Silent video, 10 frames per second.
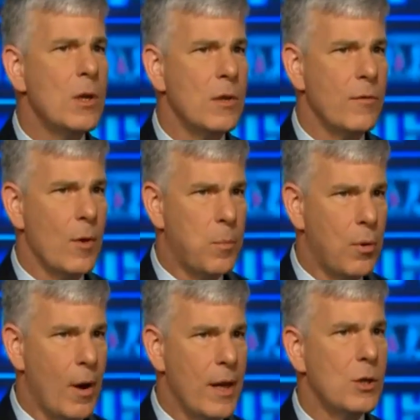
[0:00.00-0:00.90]
our
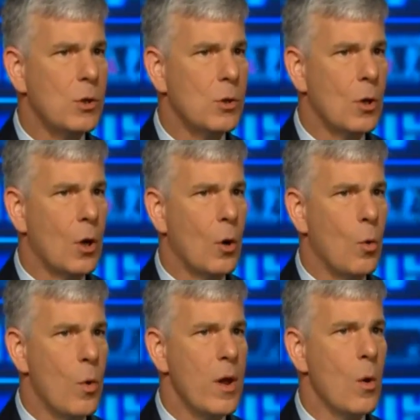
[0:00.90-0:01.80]
objectives.
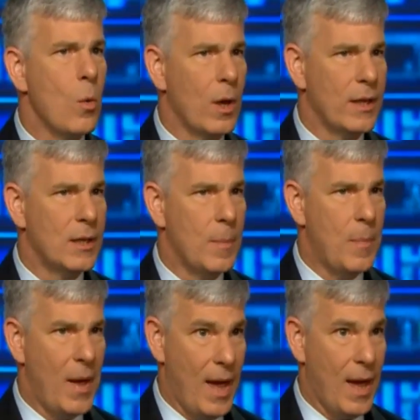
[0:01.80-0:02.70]
This is a
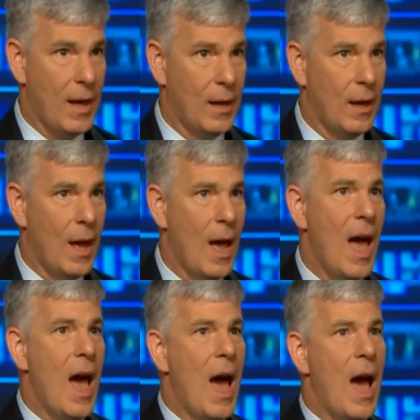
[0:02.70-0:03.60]
decision uh,
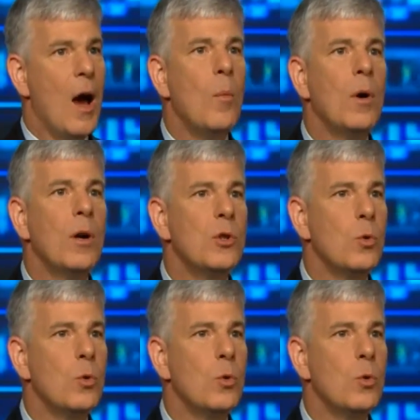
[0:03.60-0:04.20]
not for military